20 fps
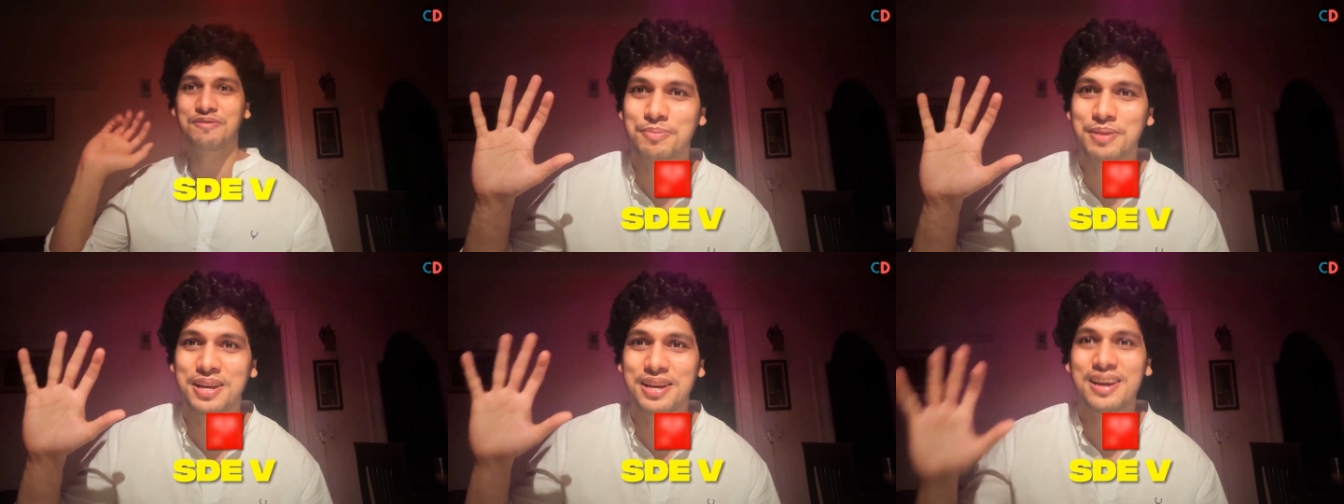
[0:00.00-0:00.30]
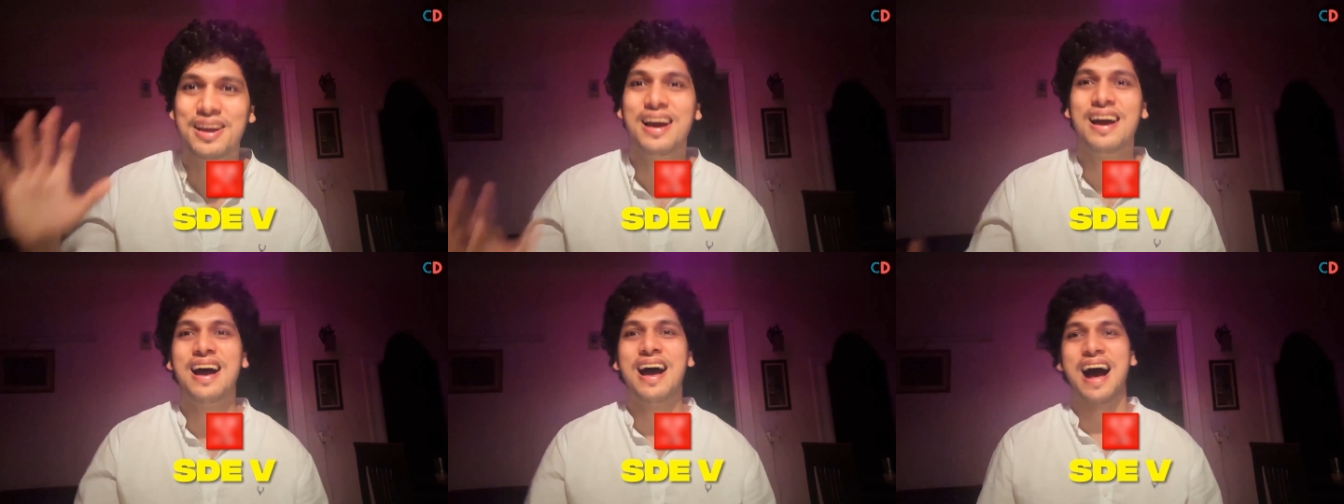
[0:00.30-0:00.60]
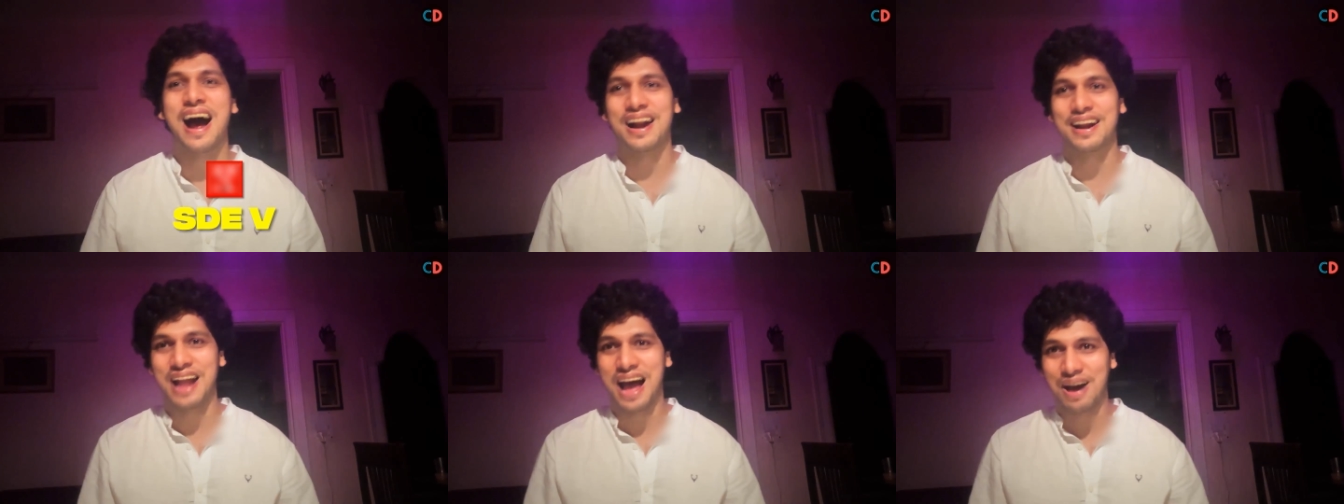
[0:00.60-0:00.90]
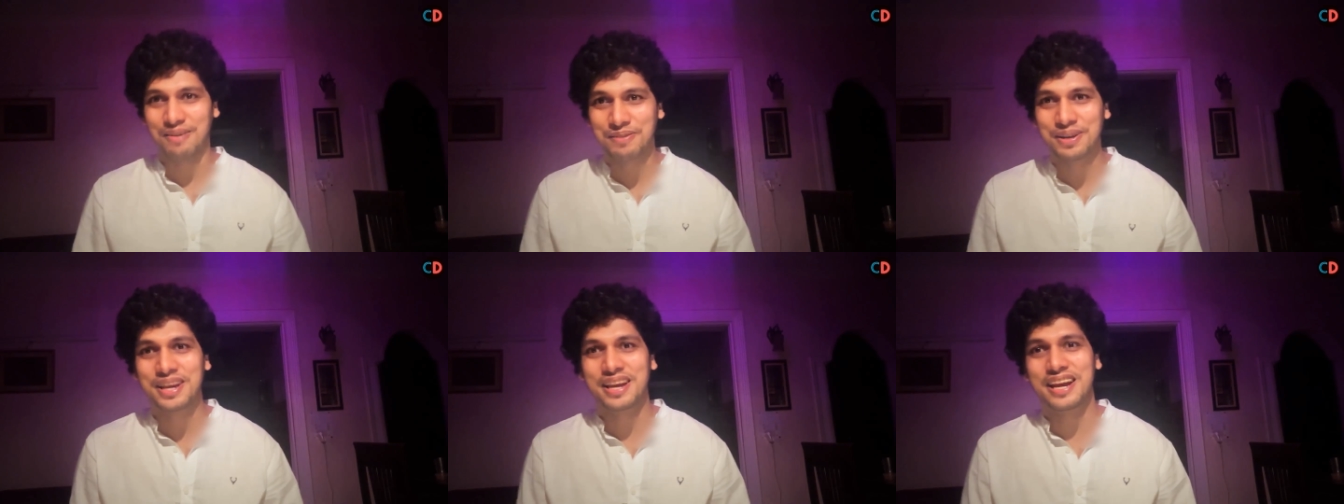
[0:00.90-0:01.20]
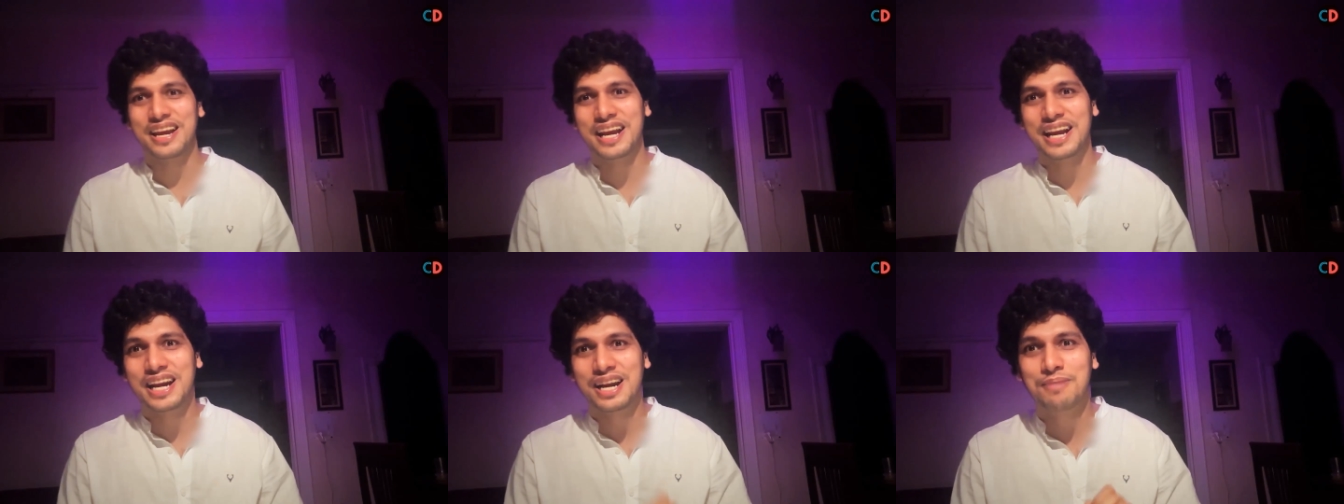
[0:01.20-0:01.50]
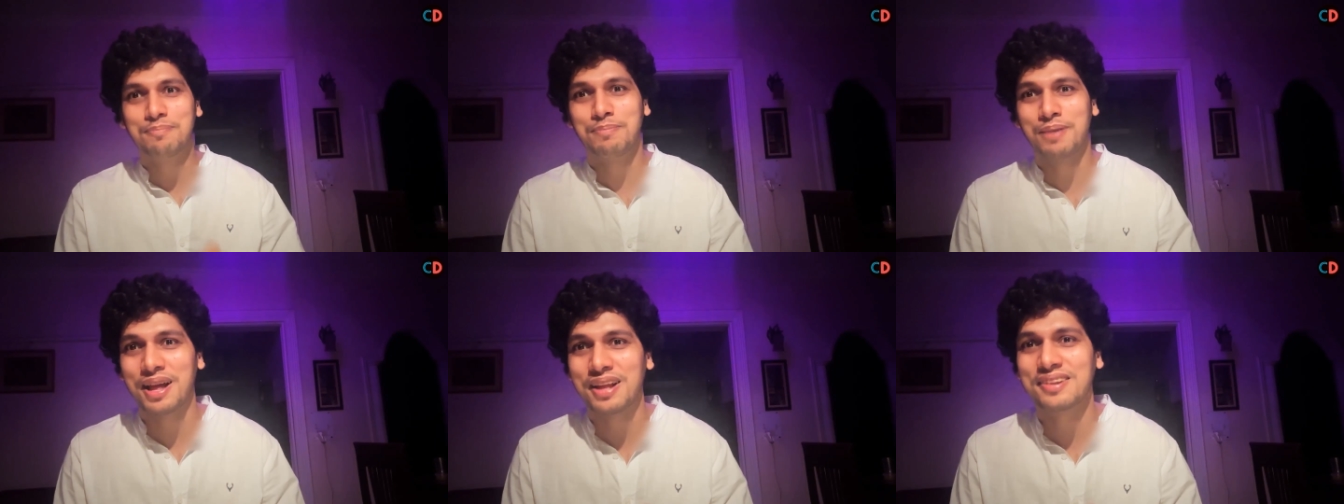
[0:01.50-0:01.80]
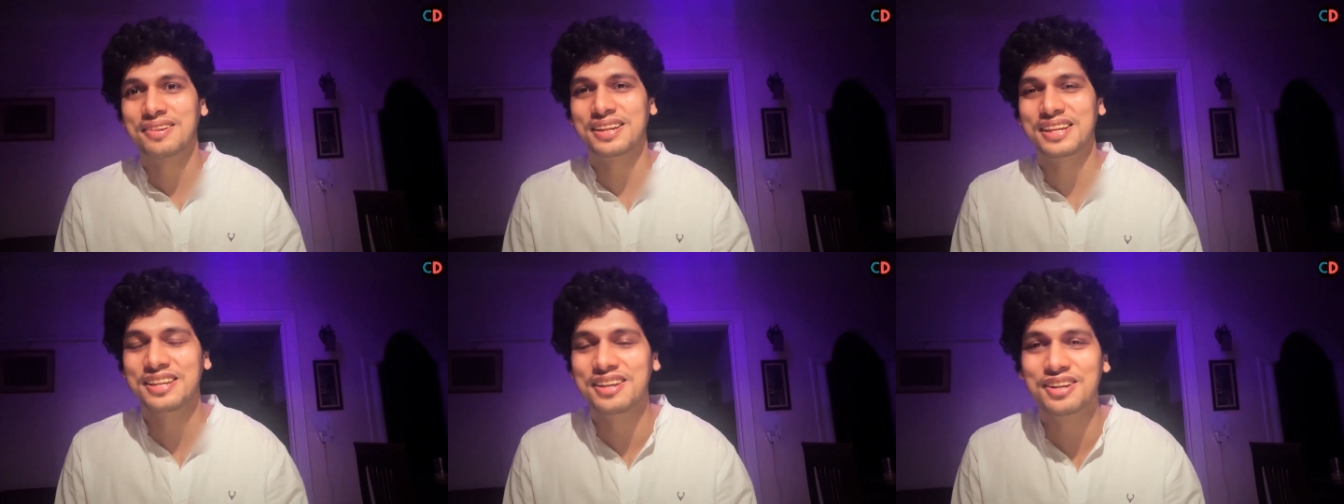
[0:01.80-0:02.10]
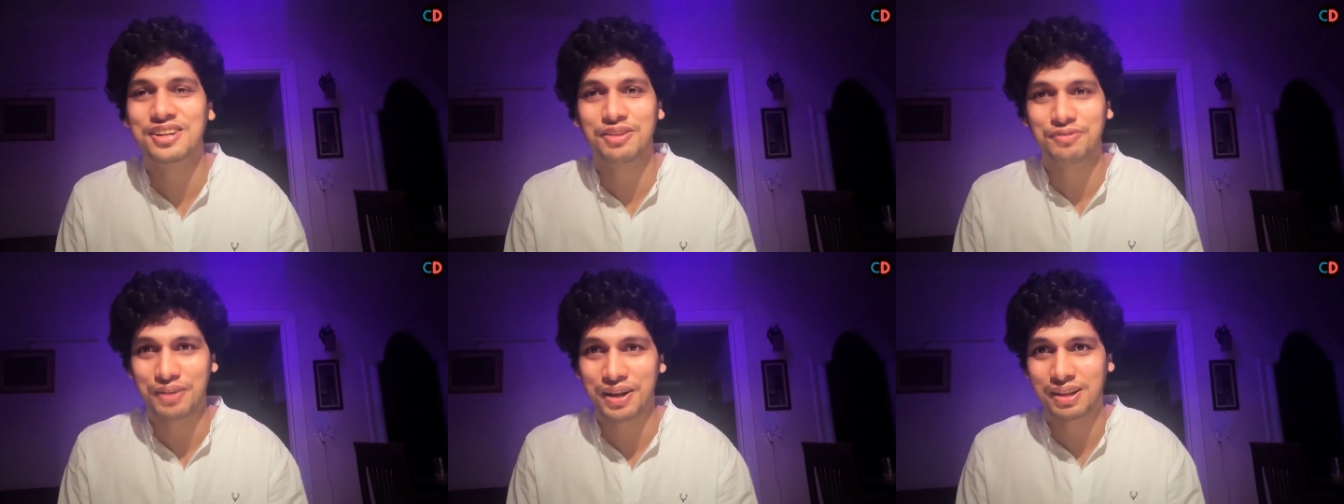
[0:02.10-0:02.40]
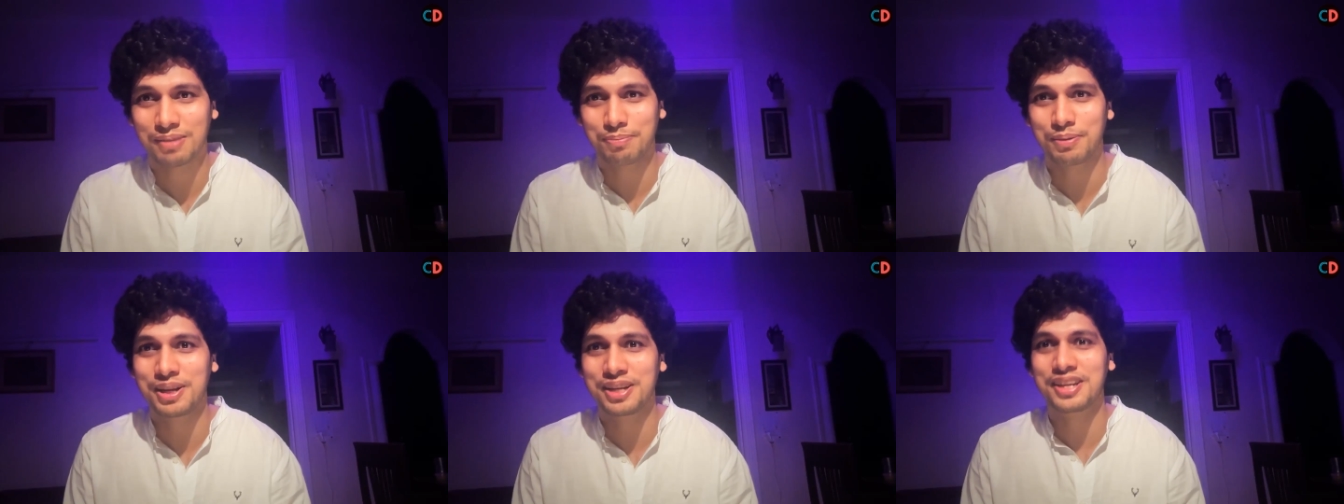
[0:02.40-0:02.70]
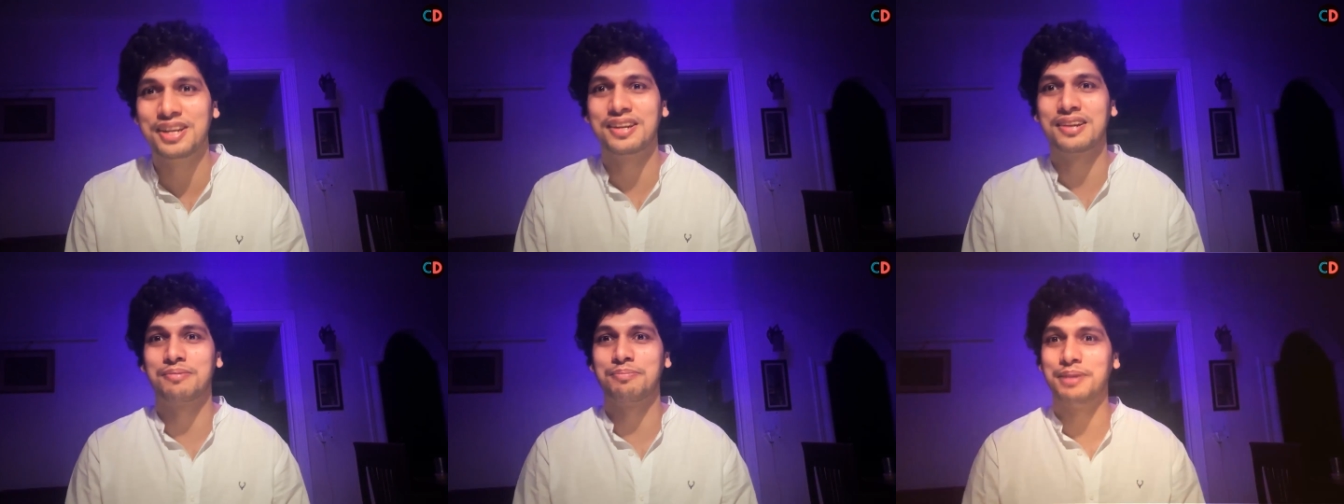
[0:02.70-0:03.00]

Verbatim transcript: B and having eight plus years of experience